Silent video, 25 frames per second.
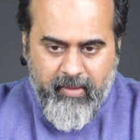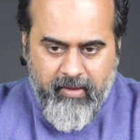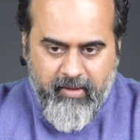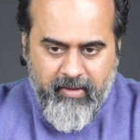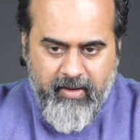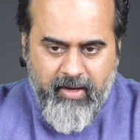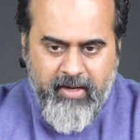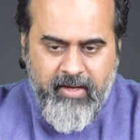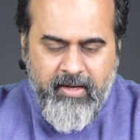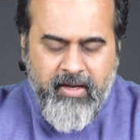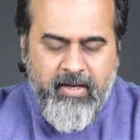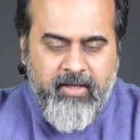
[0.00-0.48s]

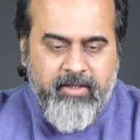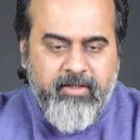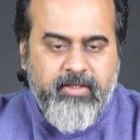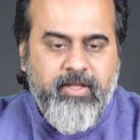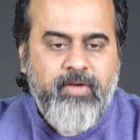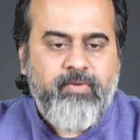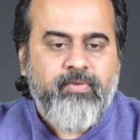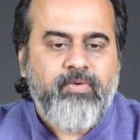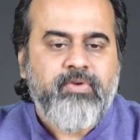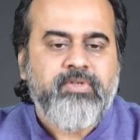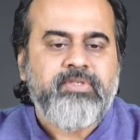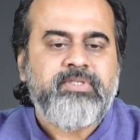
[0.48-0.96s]
Right?
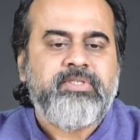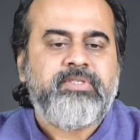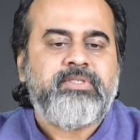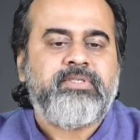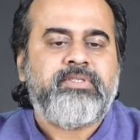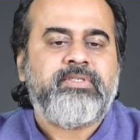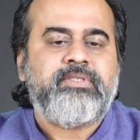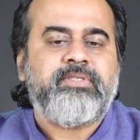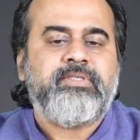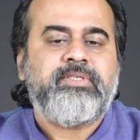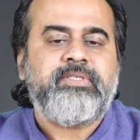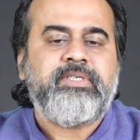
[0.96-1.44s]
There was
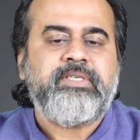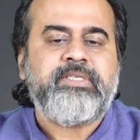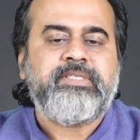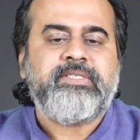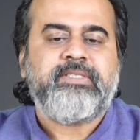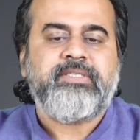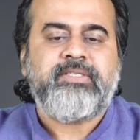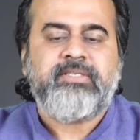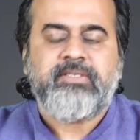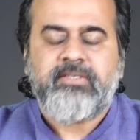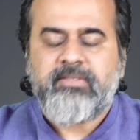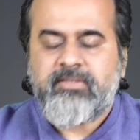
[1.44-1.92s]

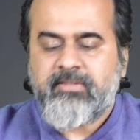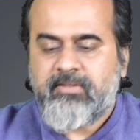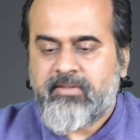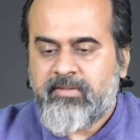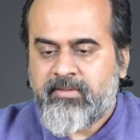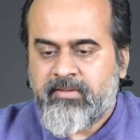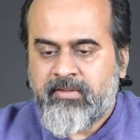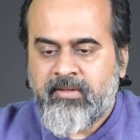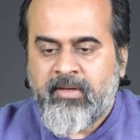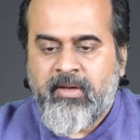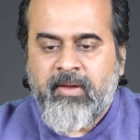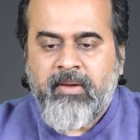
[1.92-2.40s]
just
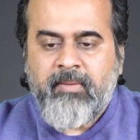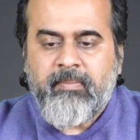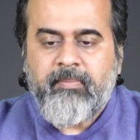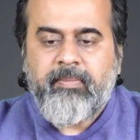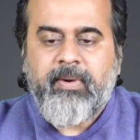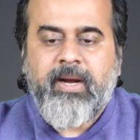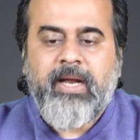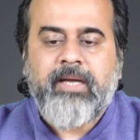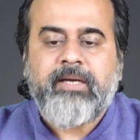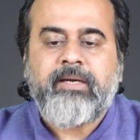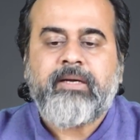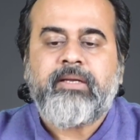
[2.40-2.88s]

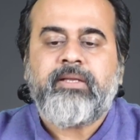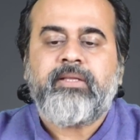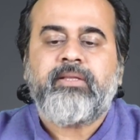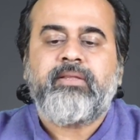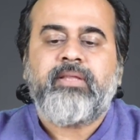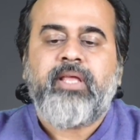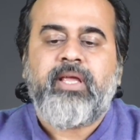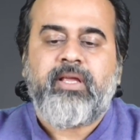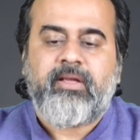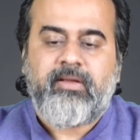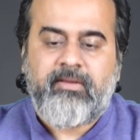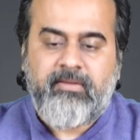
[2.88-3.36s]

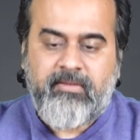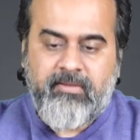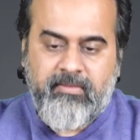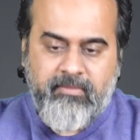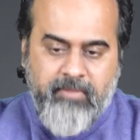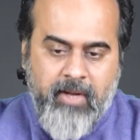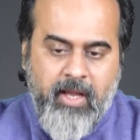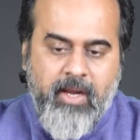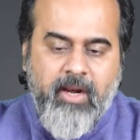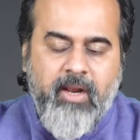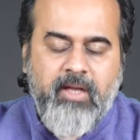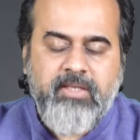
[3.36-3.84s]
prakritic,
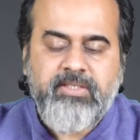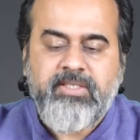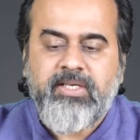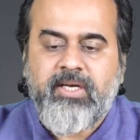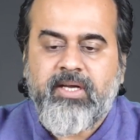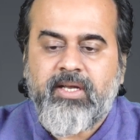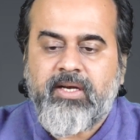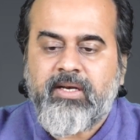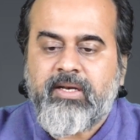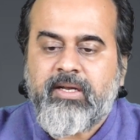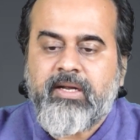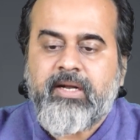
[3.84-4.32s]

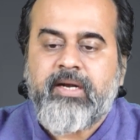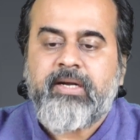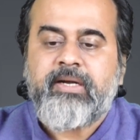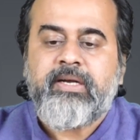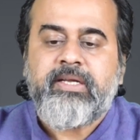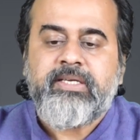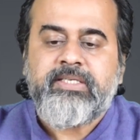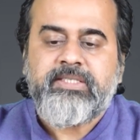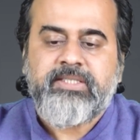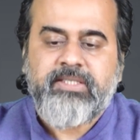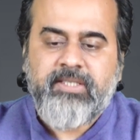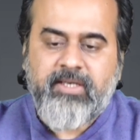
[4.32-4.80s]
biological
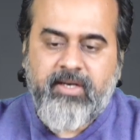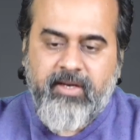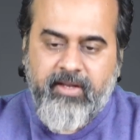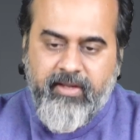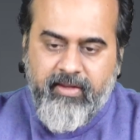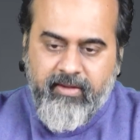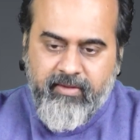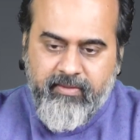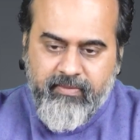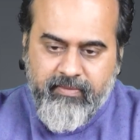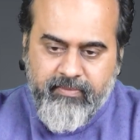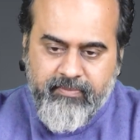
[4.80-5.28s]

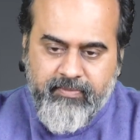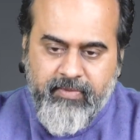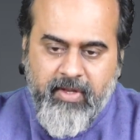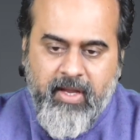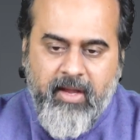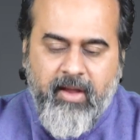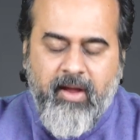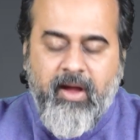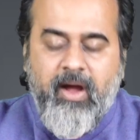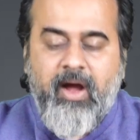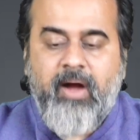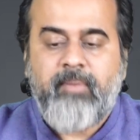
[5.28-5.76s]
conditioning
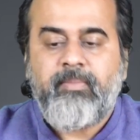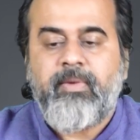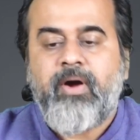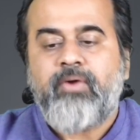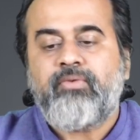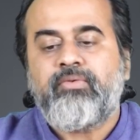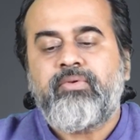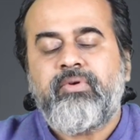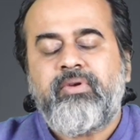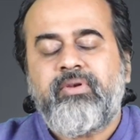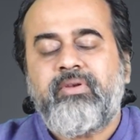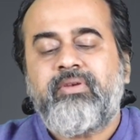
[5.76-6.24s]

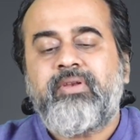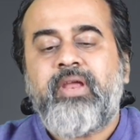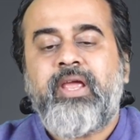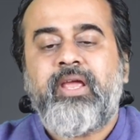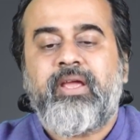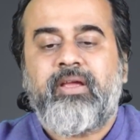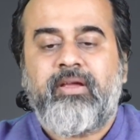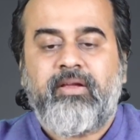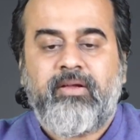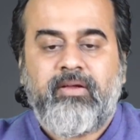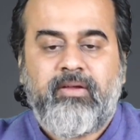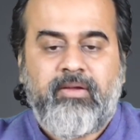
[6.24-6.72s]

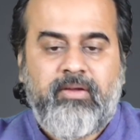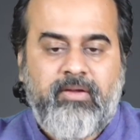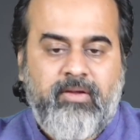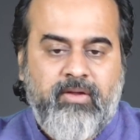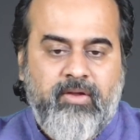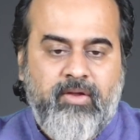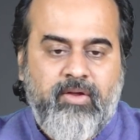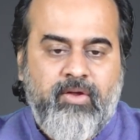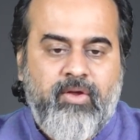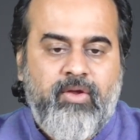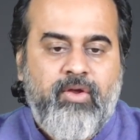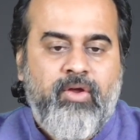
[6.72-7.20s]
amounting
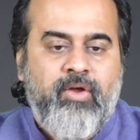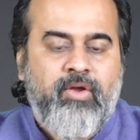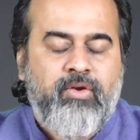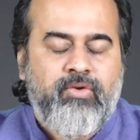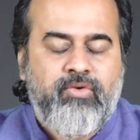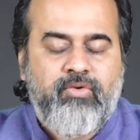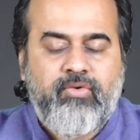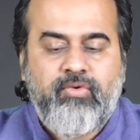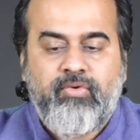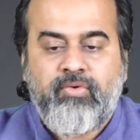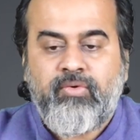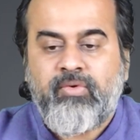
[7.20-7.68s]

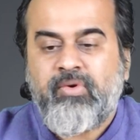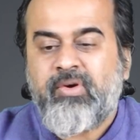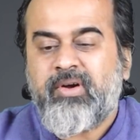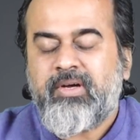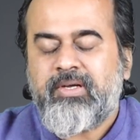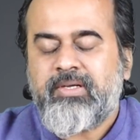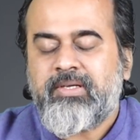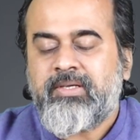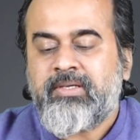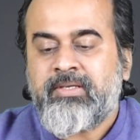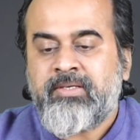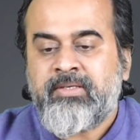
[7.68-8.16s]
to
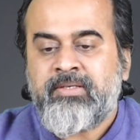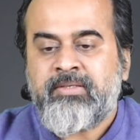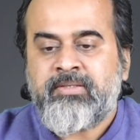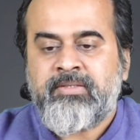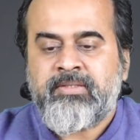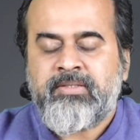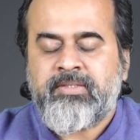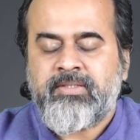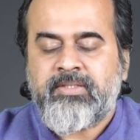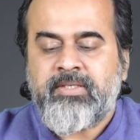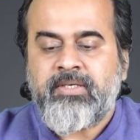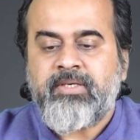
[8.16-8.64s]
a
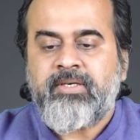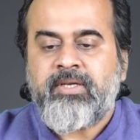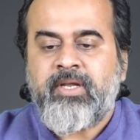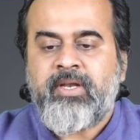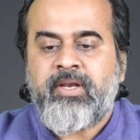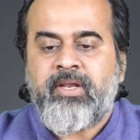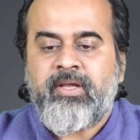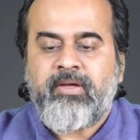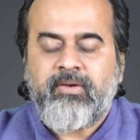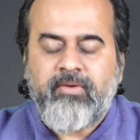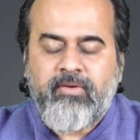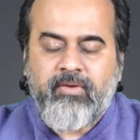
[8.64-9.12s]

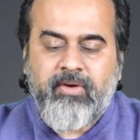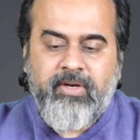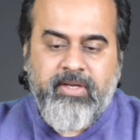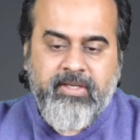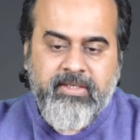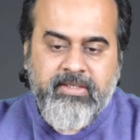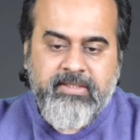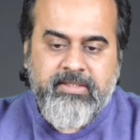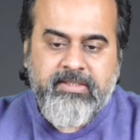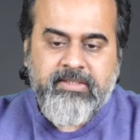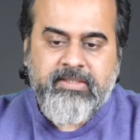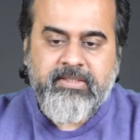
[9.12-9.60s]
certain
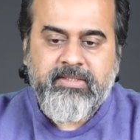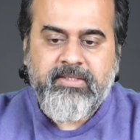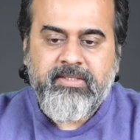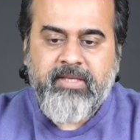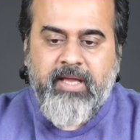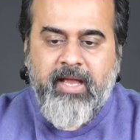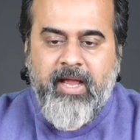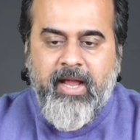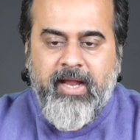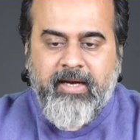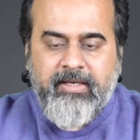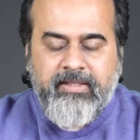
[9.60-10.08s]
ignorance,
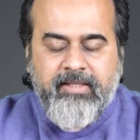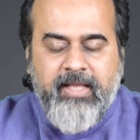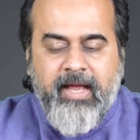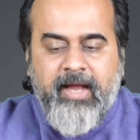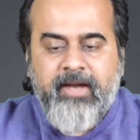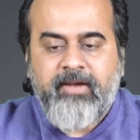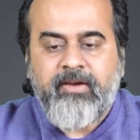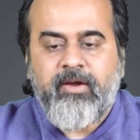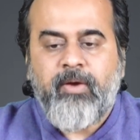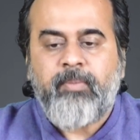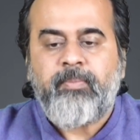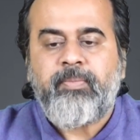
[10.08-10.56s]
and
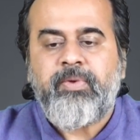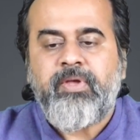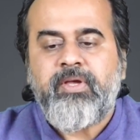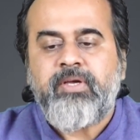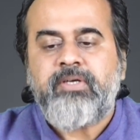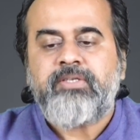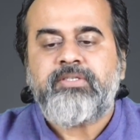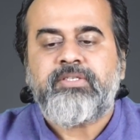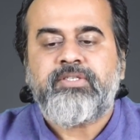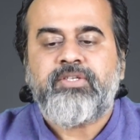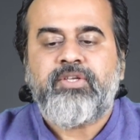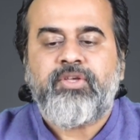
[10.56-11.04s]
that
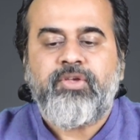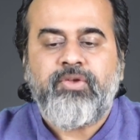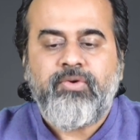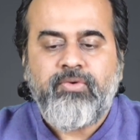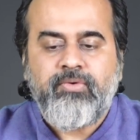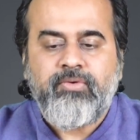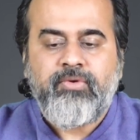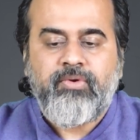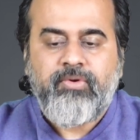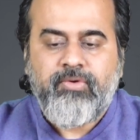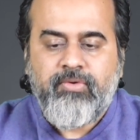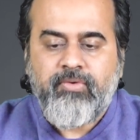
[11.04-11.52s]
appears
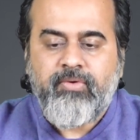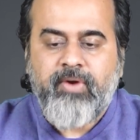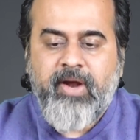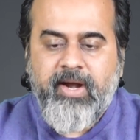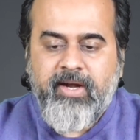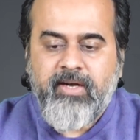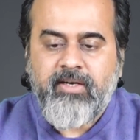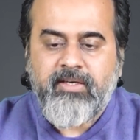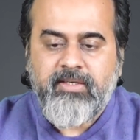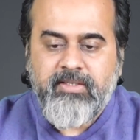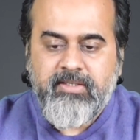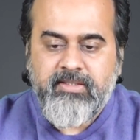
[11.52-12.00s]
cute to
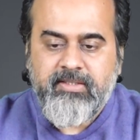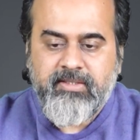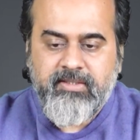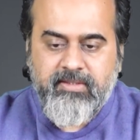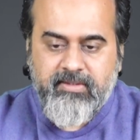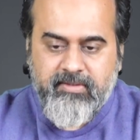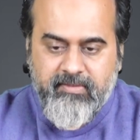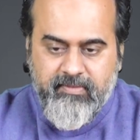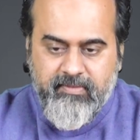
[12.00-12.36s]
adults.